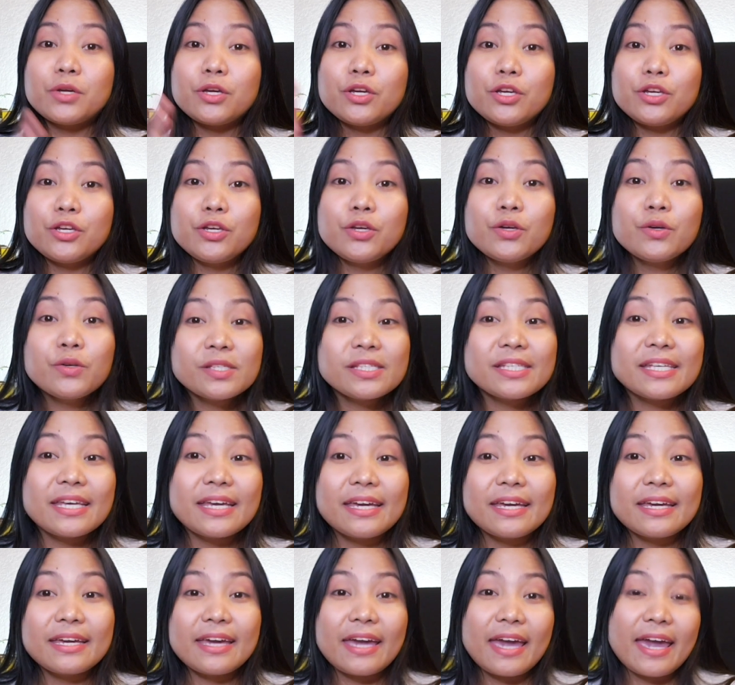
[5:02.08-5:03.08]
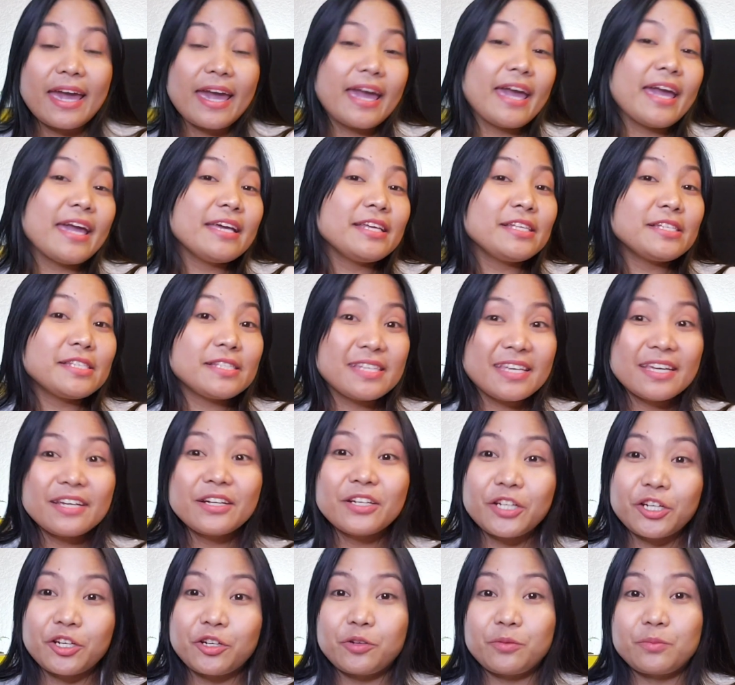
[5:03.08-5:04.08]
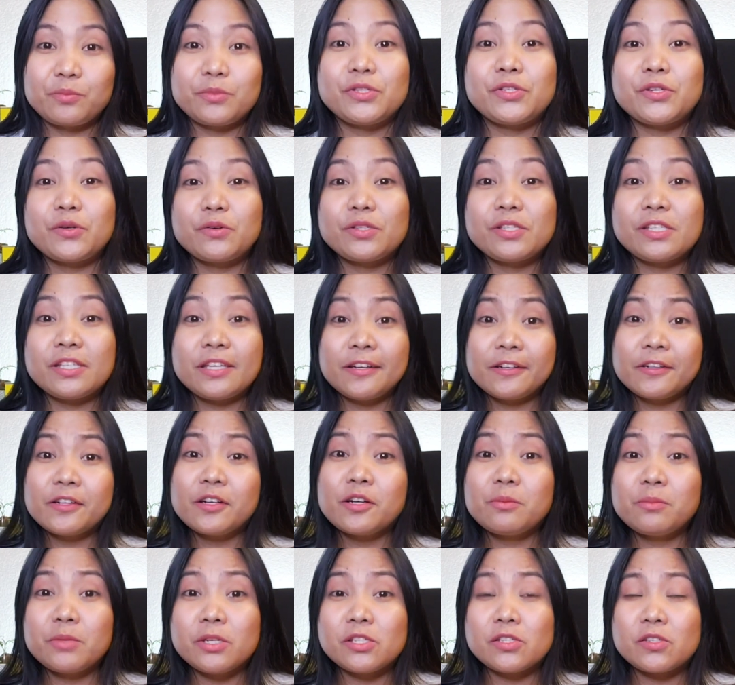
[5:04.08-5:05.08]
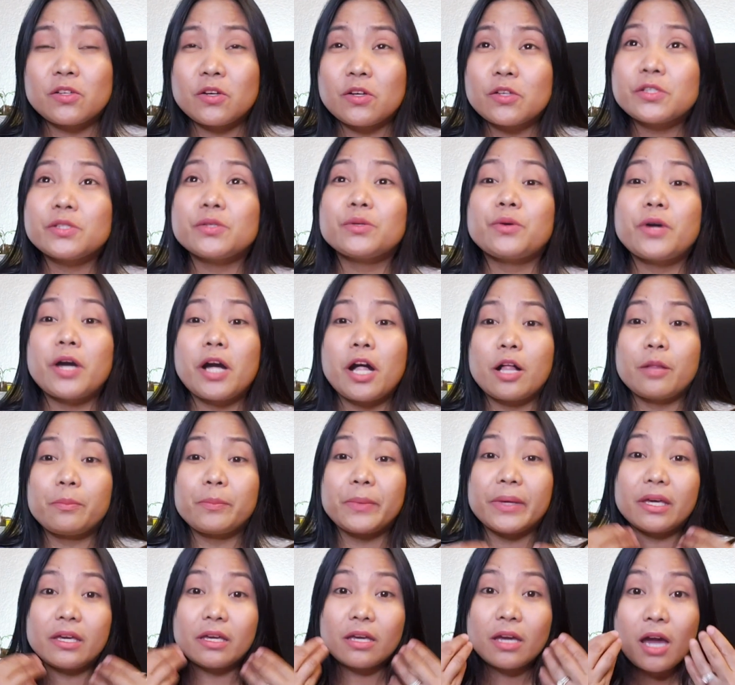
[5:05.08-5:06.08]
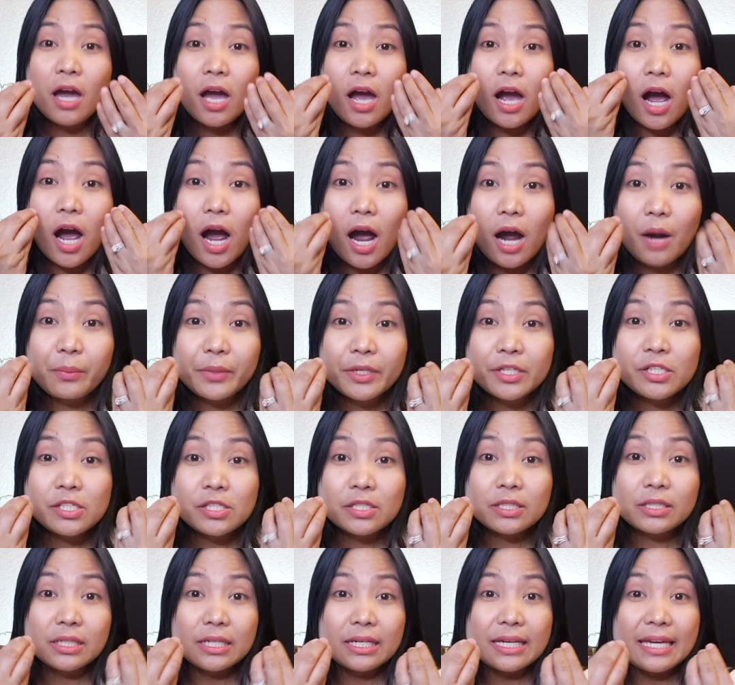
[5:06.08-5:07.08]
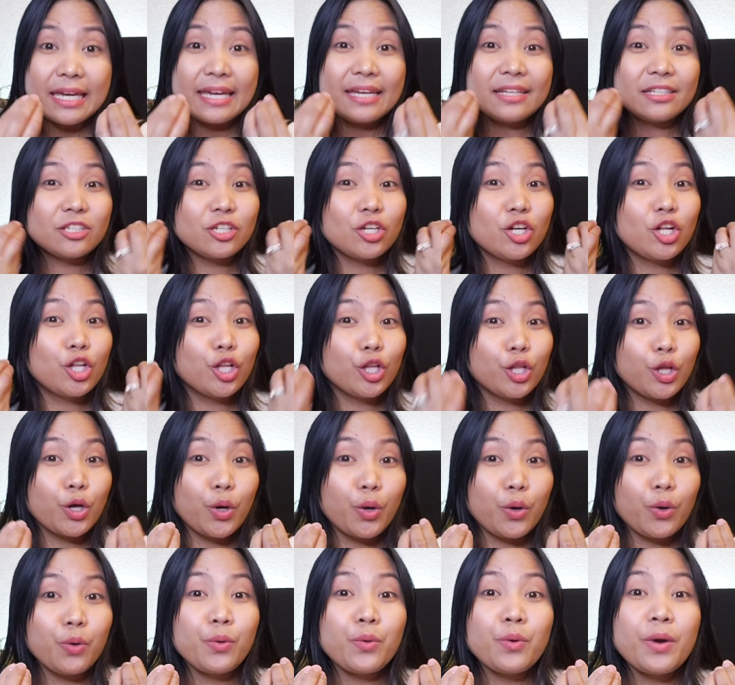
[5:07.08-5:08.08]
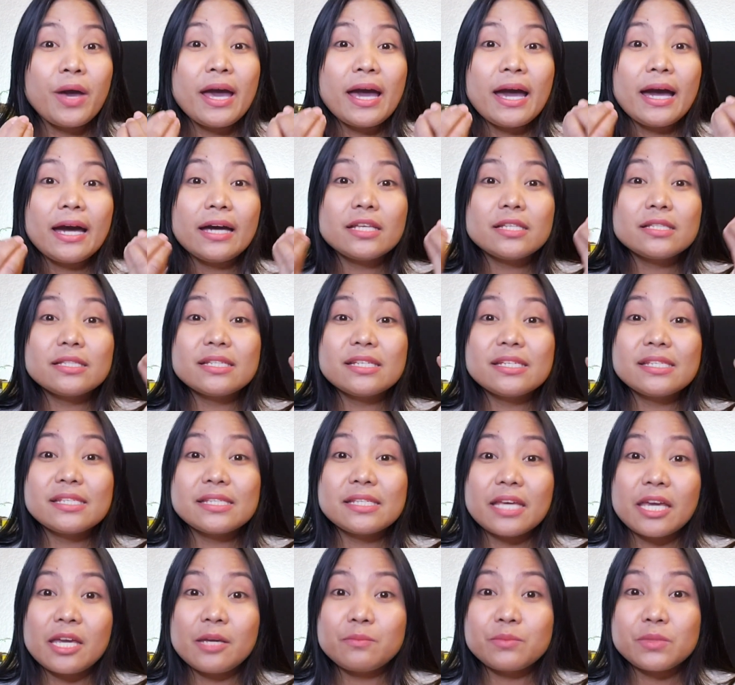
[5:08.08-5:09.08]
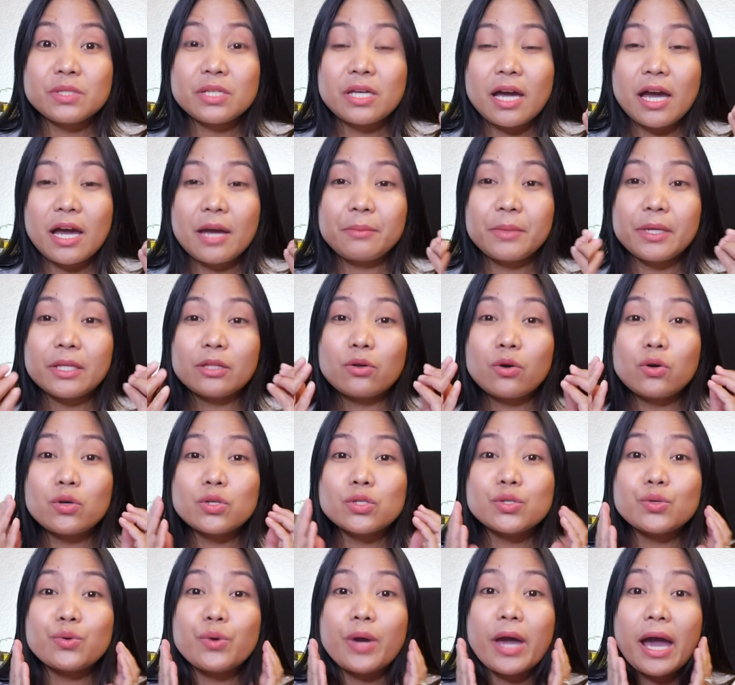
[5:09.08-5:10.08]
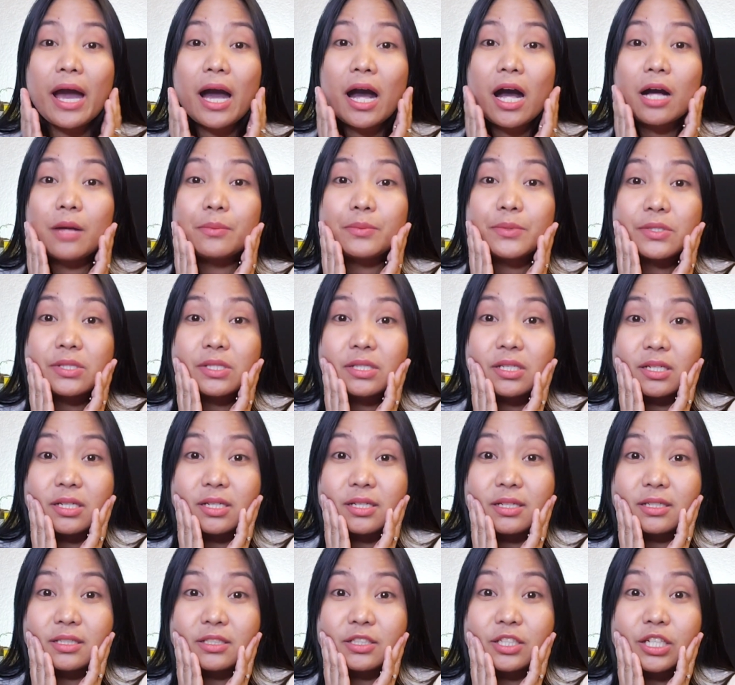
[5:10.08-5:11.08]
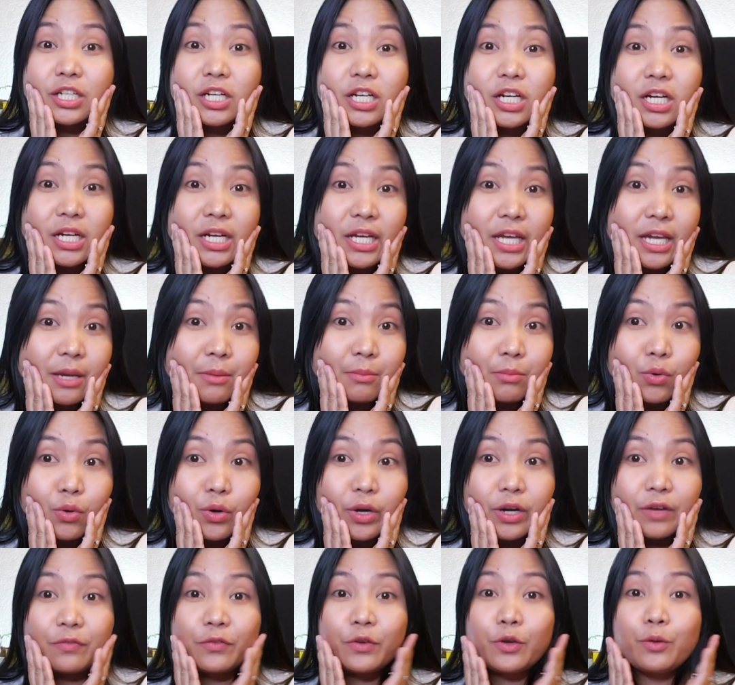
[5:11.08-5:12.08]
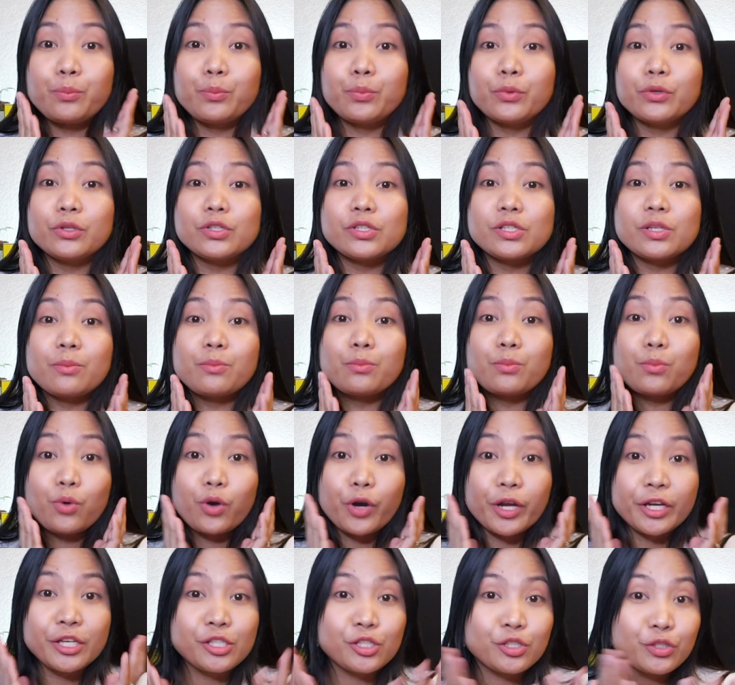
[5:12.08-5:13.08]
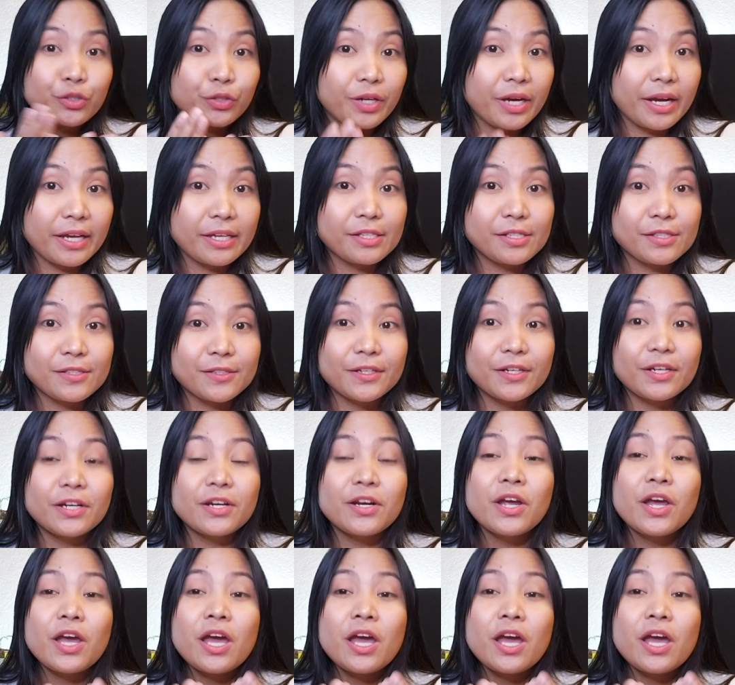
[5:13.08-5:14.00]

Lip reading: using a serum. So serum is also helping our skin glow. At the same time, it also helps the cream, or if you put some moisturizer,